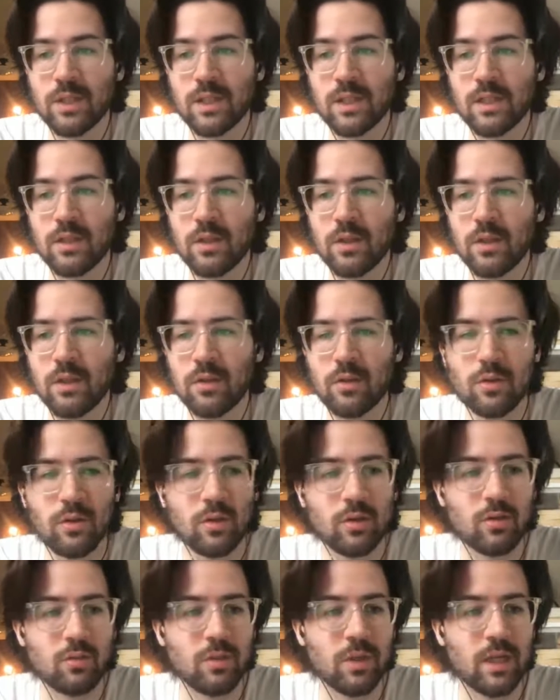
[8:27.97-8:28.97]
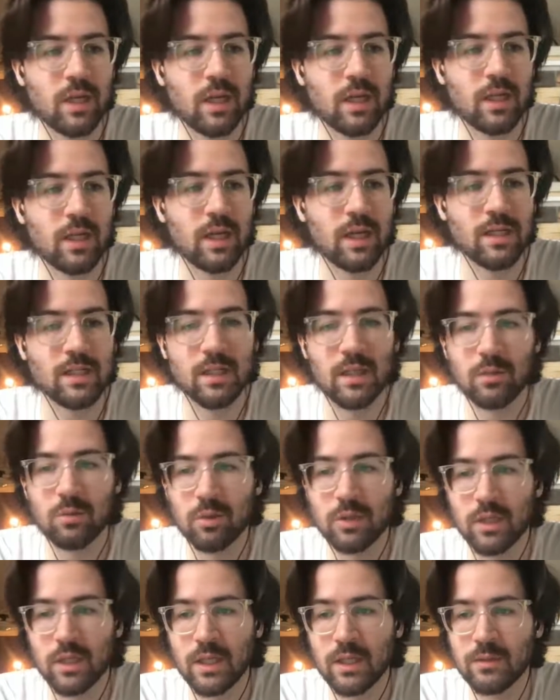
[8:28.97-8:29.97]
Those would be kind of the guys that
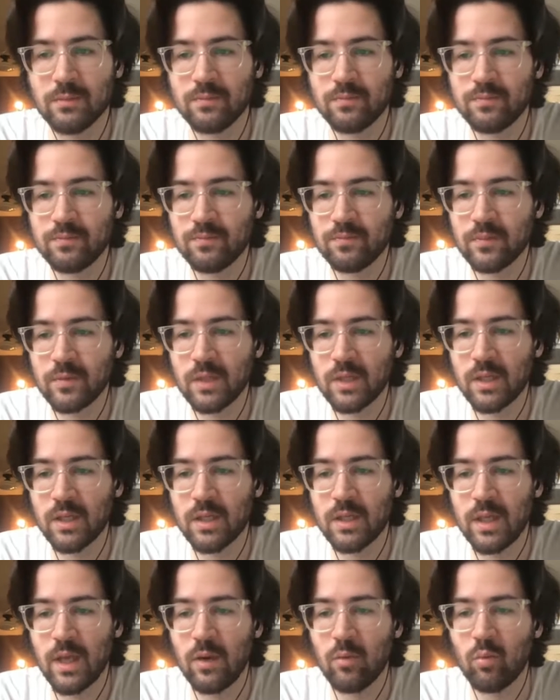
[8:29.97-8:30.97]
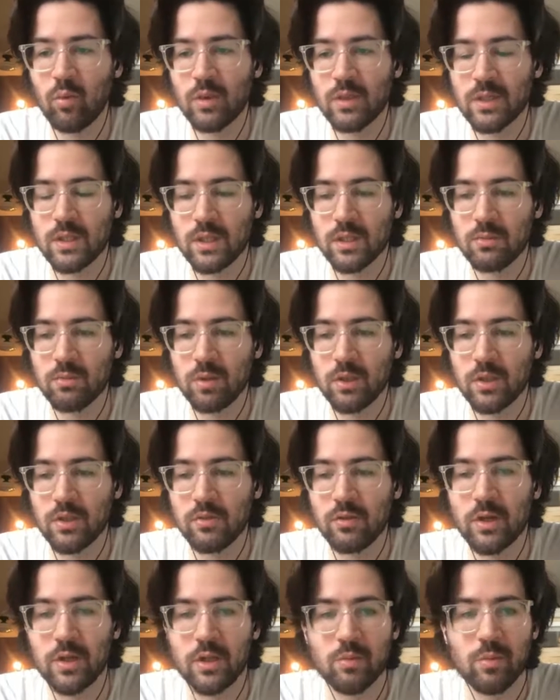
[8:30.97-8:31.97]
I'm looking at in that 1-6
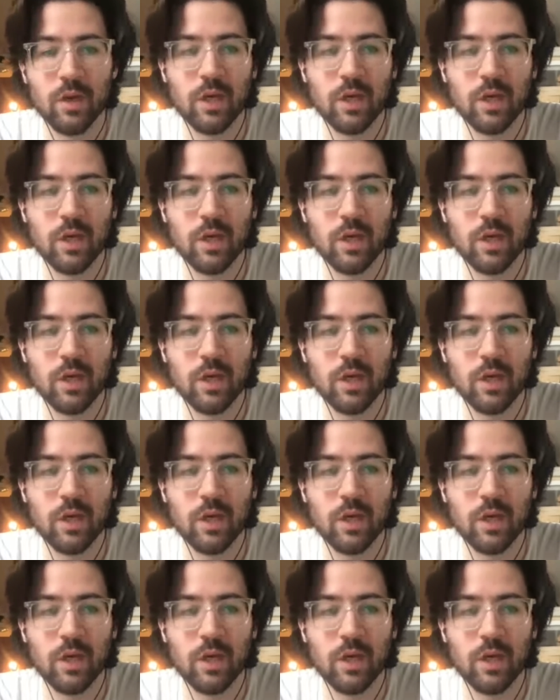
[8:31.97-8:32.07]
plus range.